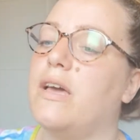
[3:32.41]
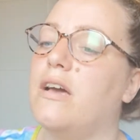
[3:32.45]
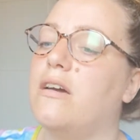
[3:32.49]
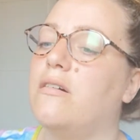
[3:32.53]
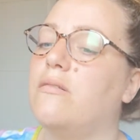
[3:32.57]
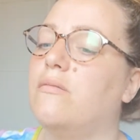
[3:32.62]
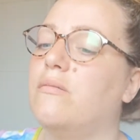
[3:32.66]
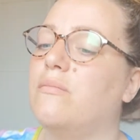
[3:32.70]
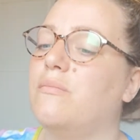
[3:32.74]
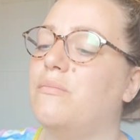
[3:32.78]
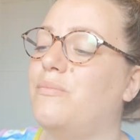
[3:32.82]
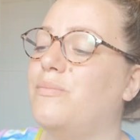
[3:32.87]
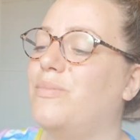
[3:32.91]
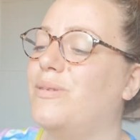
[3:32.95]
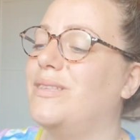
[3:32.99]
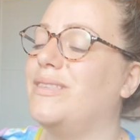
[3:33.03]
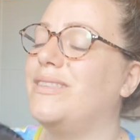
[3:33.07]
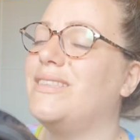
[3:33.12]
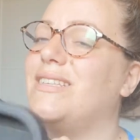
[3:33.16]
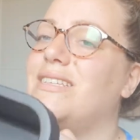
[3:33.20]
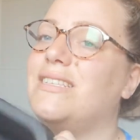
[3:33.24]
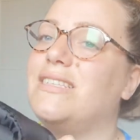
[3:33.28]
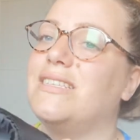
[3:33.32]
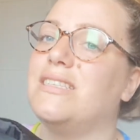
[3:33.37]
out, put
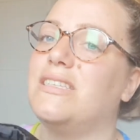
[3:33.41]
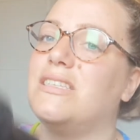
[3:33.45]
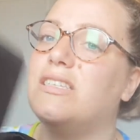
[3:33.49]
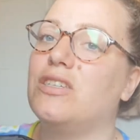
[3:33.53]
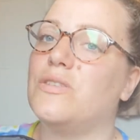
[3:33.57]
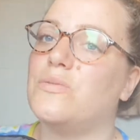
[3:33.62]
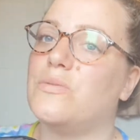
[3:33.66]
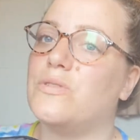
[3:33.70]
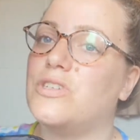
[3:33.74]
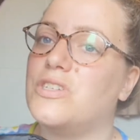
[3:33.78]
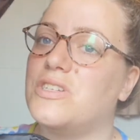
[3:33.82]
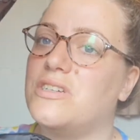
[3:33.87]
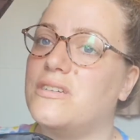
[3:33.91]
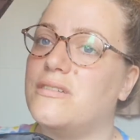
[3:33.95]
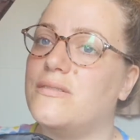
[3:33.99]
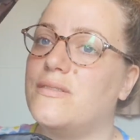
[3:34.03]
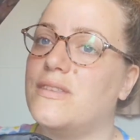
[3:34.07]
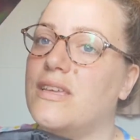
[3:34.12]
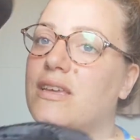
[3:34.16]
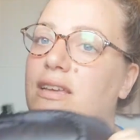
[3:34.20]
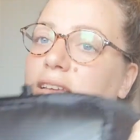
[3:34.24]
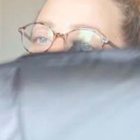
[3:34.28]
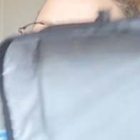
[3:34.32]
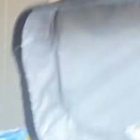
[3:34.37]
this in the dishwasher,
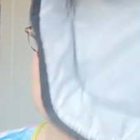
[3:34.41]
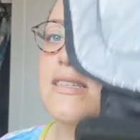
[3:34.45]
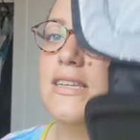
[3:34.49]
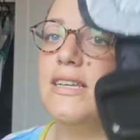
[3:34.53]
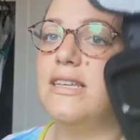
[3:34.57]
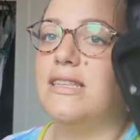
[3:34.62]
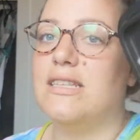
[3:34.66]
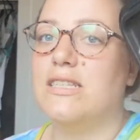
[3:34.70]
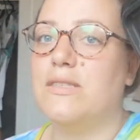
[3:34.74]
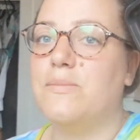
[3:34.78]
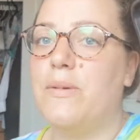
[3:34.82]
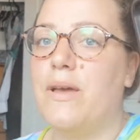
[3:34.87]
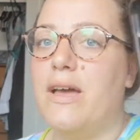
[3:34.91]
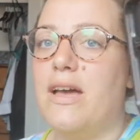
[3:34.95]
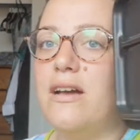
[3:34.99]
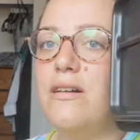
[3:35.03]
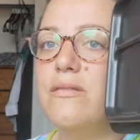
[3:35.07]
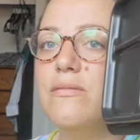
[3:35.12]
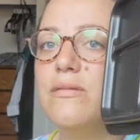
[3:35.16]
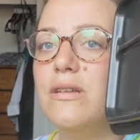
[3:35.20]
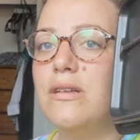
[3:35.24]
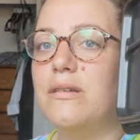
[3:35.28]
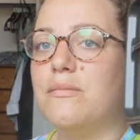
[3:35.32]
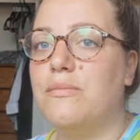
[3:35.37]
take this bit
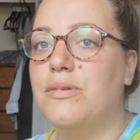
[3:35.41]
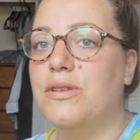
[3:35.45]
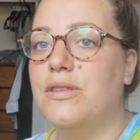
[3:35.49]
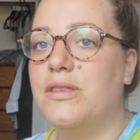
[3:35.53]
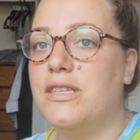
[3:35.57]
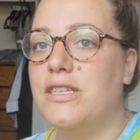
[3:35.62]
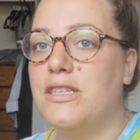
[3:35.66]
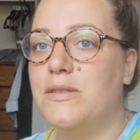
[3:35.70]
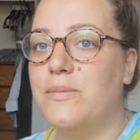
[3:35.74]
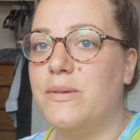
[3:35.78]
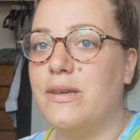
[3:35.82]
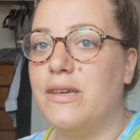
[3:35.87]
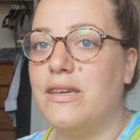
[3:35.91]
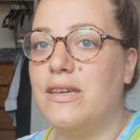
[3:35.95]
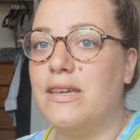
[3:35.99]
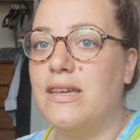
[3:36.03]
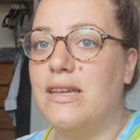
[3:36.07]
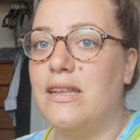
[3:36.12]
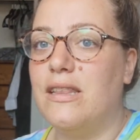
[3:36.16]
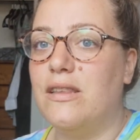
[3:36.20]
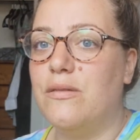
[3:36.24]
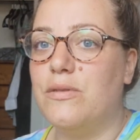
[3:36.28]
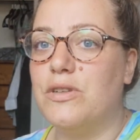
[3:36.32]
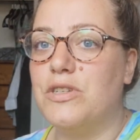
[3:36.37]
out and put this bit
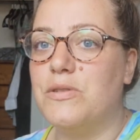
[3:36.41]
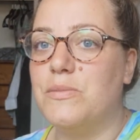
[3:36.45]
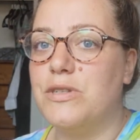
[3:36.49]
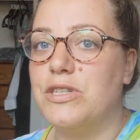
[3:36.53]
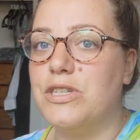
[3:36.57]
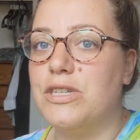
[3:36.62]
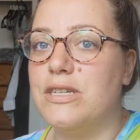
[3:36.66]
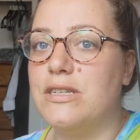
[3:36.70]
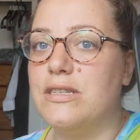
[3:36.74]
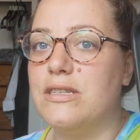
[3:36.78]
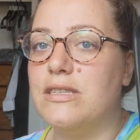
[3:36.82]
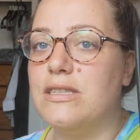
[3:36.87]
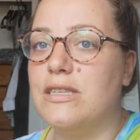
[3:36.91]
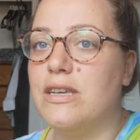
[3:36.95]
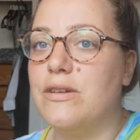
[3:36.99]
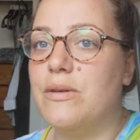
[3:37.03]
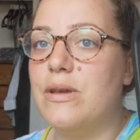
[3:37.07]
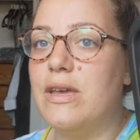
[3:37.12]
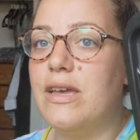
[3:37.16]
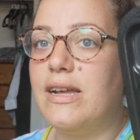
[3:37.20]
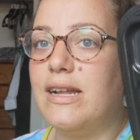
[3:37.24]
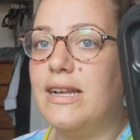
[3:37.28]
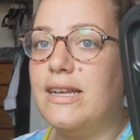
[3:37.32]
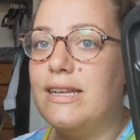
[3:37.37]
in the washing machine, so
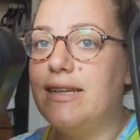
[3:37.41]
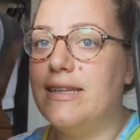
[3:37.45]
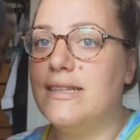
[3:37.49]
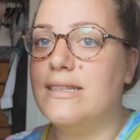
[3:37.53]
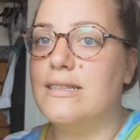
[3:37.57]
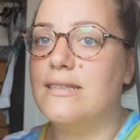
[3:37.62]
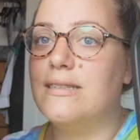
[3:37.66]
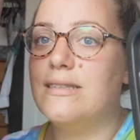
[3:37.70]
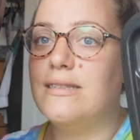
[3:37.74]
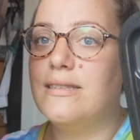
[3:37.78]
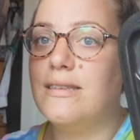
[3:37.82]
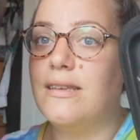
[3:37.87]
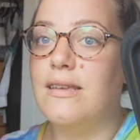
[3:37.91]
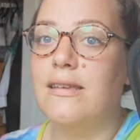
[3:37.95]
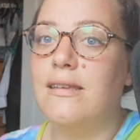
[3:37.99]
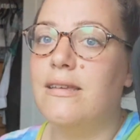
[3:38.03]
it cleans